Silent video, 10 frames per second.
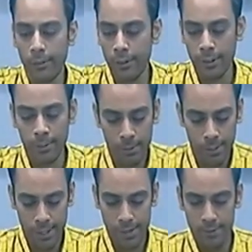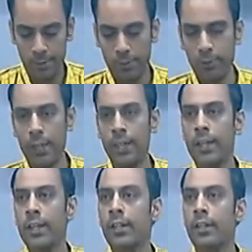For example, they have to do a
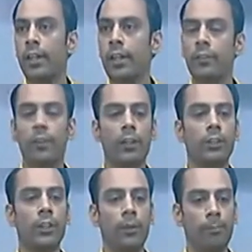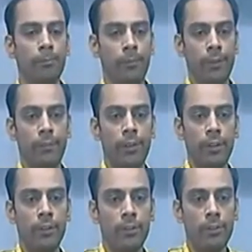training workshop for
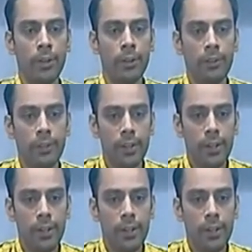the students.